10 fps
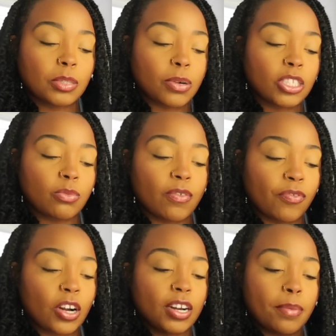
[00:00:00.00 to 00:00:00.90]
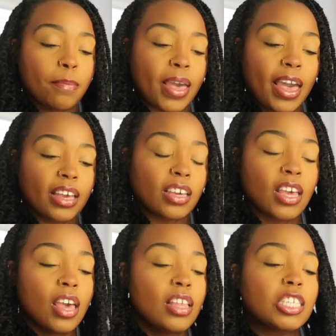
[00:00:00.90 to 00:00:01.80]
this person reverted back
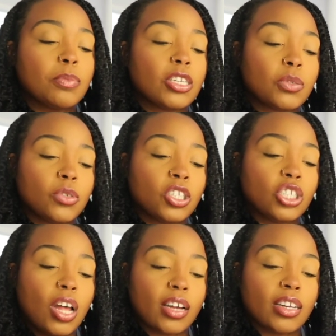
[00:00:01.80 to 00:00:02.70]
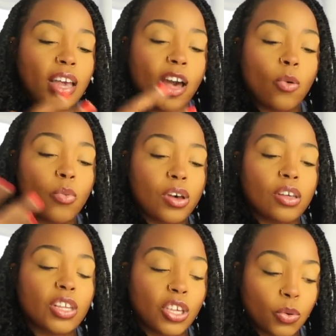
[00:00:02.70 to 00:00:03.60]
this person was shocked at how
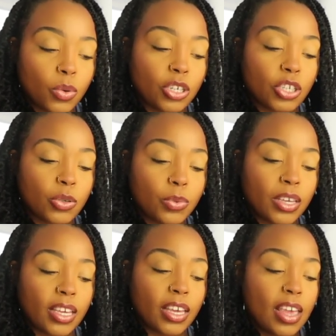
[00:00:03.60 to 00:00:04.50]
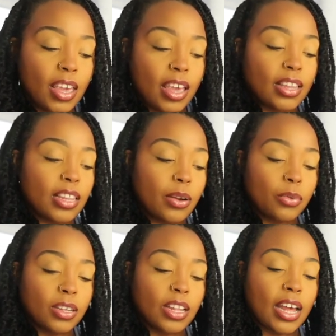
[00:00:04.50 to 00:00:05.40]
well that you were doing and then they
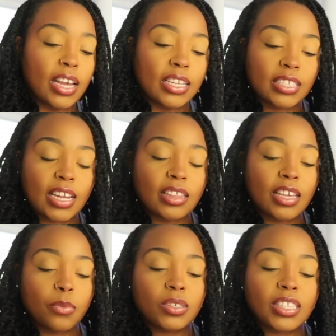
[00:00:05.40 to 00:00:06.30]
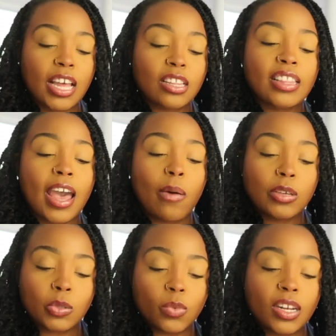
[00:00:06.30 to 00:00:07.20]
realized i think it was that that
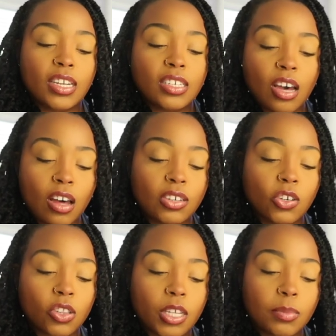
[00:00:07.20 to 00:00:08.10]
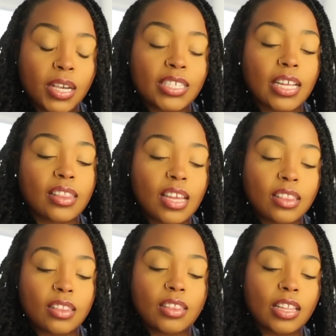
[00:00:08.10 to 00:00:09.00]
was when it dawned on them because i
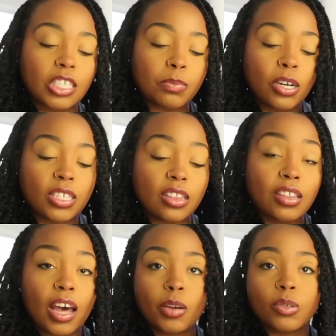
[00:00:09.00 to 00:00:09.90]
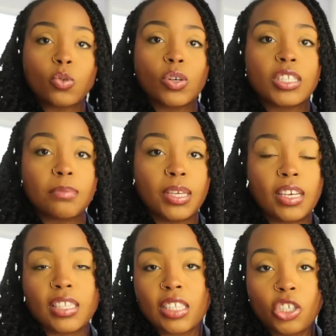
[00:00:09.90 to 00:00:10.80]
think that this person thought it was going to
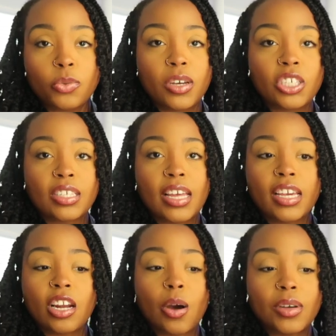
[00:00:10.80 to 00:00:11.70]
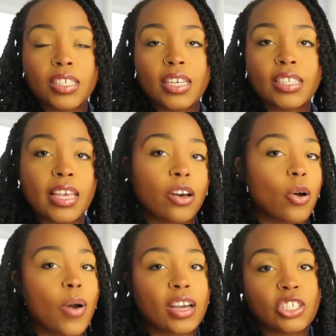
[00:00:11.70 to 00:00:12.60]
be a situation like it always is like
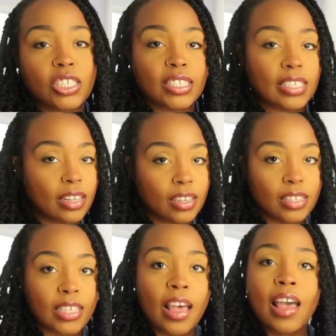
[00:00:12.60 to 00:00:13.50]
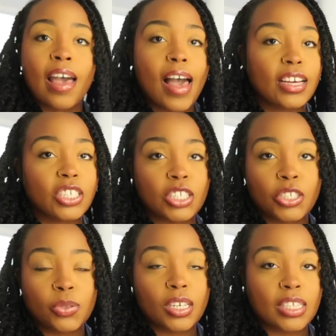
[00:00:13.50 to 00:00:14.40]
oh i could just say this this i could
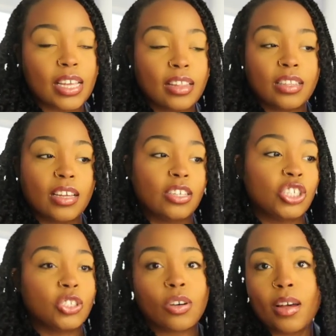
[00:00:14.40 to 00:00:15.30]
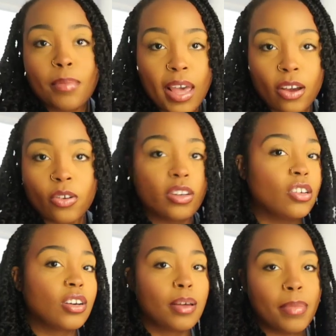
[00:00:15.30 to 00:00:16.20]
just do this and then she'll come back or
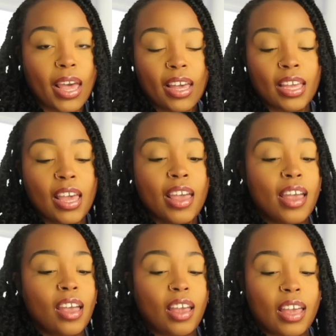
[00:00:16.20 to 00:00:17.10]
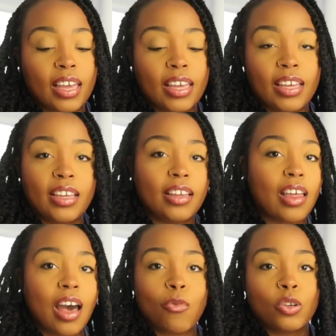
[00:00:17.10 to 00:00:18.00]
he'll come back and
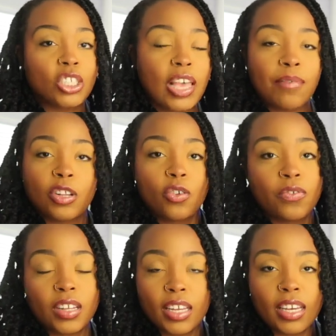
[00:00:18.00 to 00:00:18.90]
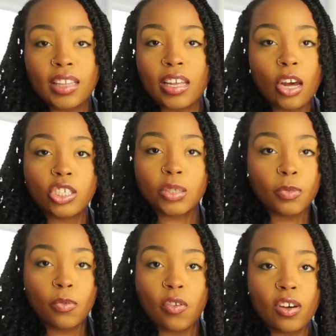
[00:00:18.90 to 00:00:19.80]
we'll just have a little fling then i'll just
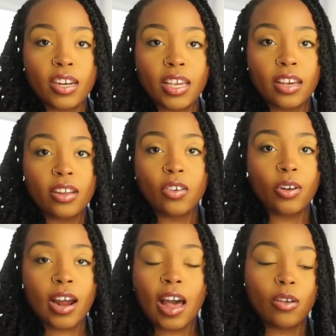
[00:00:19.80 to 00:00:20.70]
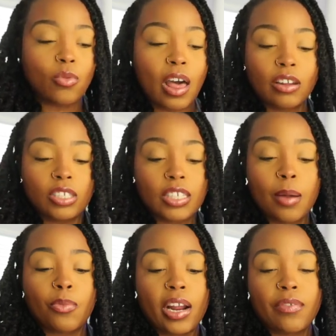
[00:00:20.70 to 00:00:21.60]
move on again or i'll i'll just
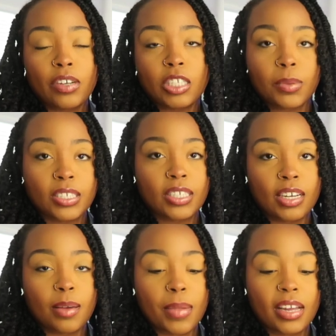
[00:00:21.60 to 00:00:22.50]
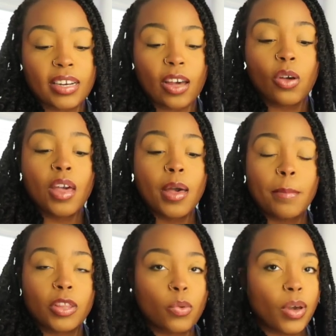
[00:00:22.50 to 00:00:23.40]
i'm ready for this person to come back now
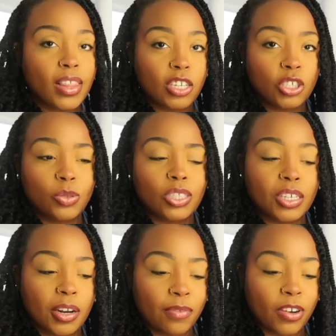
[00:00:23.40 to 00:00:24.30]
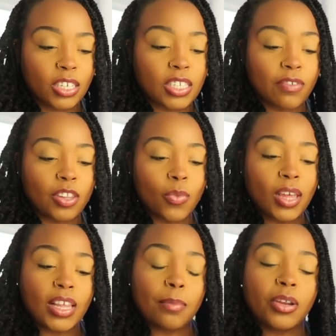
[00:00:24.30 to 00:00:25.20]
but the way that you stood up for yourself and the
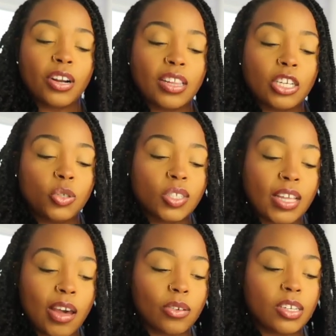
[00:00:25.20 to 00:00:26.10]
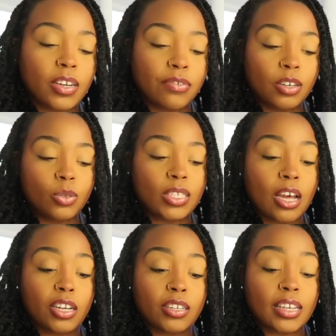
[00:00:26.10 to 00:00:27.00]
way that i'm hearing that you sounded different you
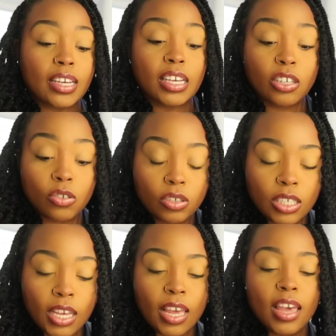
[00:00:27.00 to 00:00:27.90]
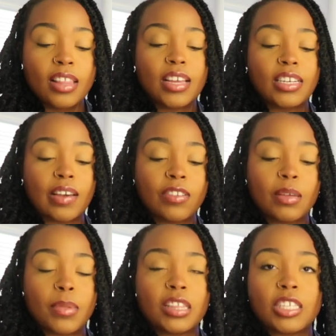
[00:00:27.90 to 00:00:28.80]
sounded healed that
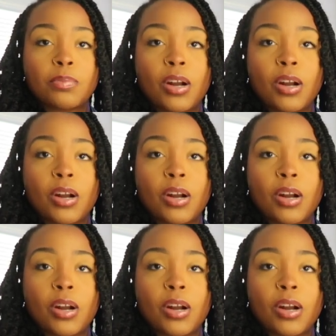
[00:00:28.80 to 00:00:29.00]
definitely made this